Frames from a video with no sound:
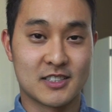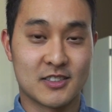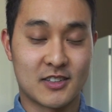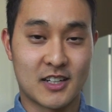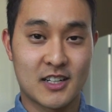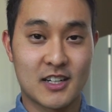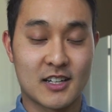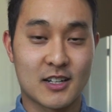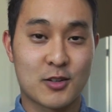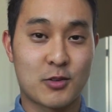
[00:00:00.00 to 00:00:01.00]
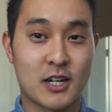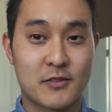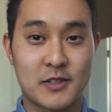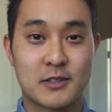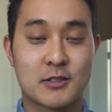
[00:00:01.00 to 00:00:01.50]
So I got quite a
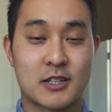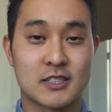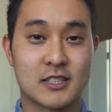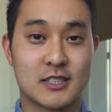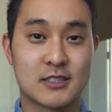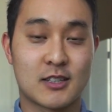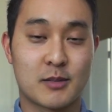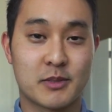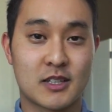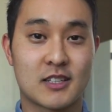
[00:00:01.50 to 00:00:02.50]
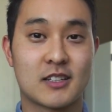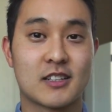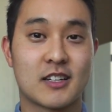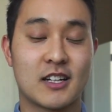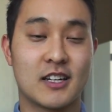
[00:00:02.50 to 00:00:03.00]
few requests on this topic,
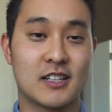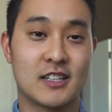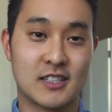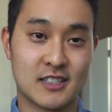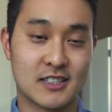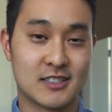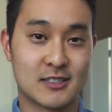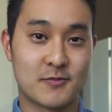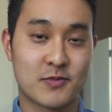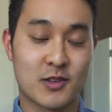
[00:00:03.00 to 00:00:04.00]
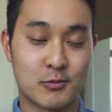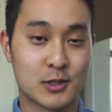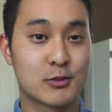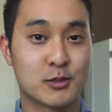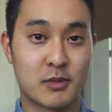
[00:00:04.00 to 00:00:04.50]
and it is,
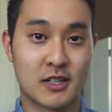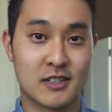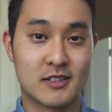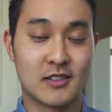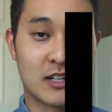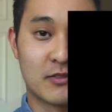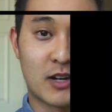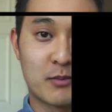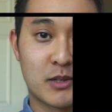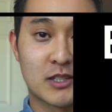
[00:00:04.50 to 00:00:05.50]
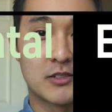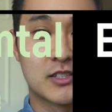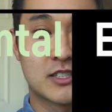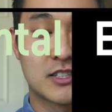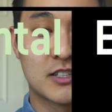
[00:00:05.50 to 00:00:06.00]
which one's better, environmental
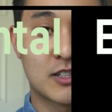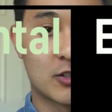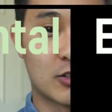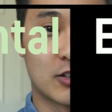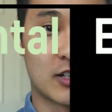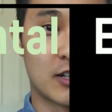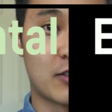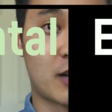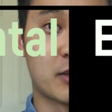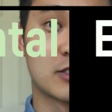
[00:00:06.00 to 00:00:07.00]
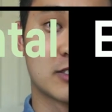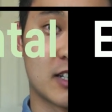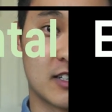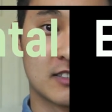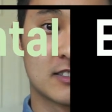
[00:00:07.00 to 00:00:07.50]
engineering or environmental
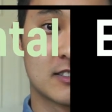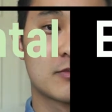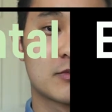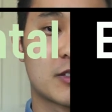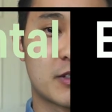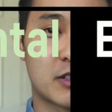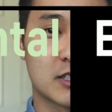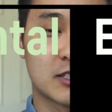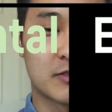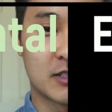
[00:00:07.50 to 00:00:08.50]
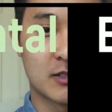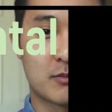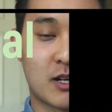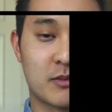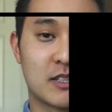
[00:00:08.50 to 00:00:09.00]
science? So if you're watching this video, you're
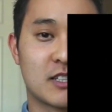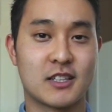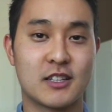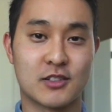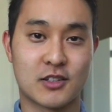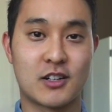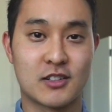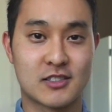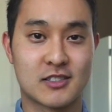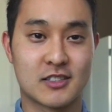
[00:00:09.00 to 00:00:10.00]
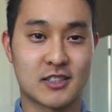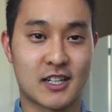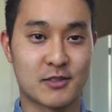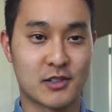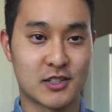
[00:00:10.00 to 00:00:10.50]
probably either in college
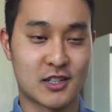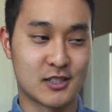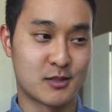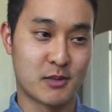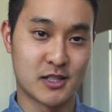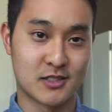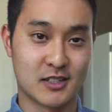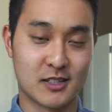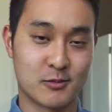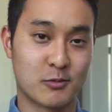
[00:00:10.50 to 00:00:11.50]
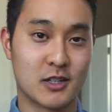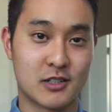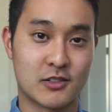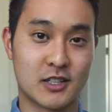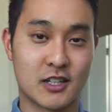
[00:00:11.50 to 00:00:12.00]
deciding whether or not you should major in one
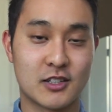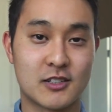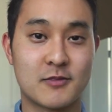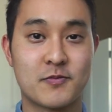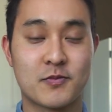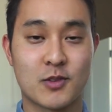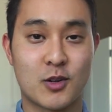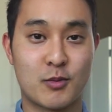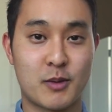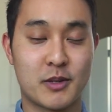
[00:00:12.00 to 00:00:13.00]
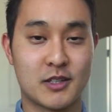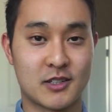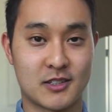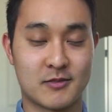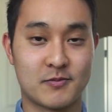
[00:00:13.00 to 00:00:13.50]
or the other, or maybe
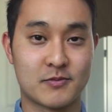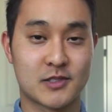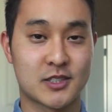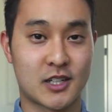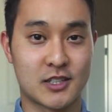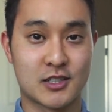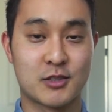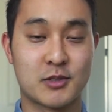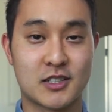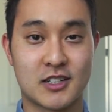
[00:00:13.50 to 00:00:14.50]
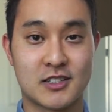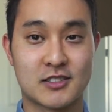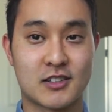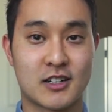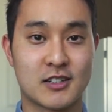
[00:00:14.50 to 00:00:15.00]
you're starting your career and you're
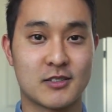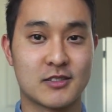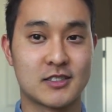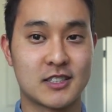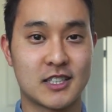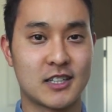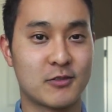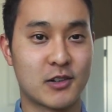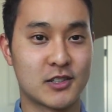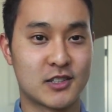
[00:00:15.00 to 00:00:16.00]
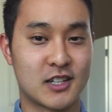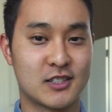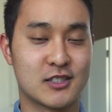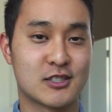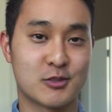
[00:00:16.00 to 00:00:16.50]
trying to see whether or not you
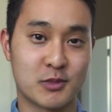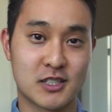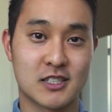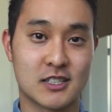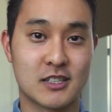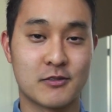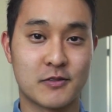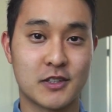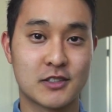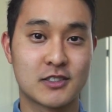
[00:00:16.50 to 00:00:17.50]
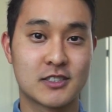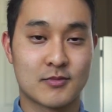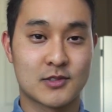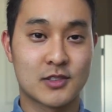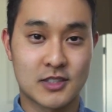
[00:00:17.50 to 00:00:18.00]
should switch into different fields.
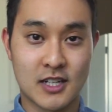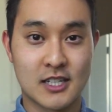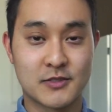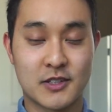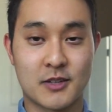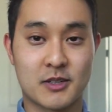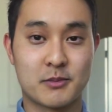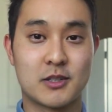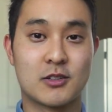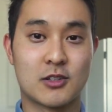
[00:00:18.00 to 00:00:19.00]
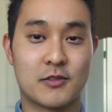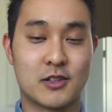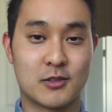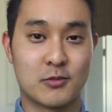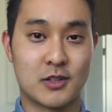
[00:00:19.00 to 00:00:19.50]
So today in this video, I'm going to be going
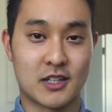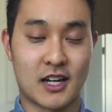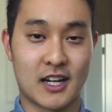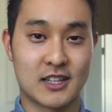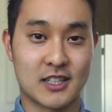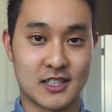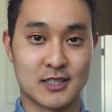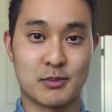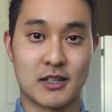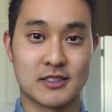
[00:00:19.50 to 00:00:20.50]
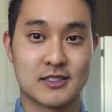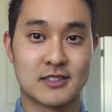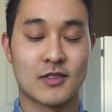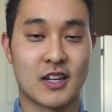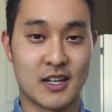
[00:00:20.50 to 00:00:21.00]
over what I think is best,
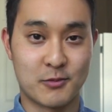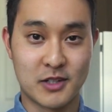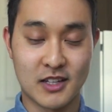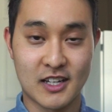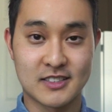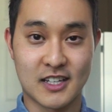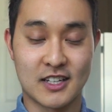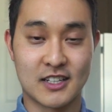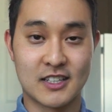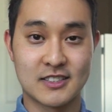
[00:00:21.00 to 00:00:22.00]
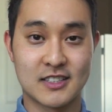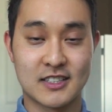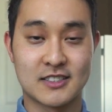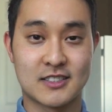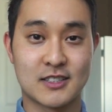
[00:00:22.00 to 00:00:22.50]
and realize that this
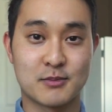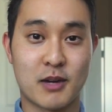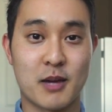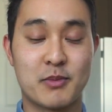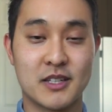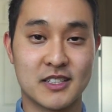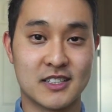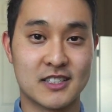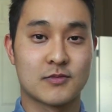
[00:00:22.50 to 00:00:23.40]
is just my opinion.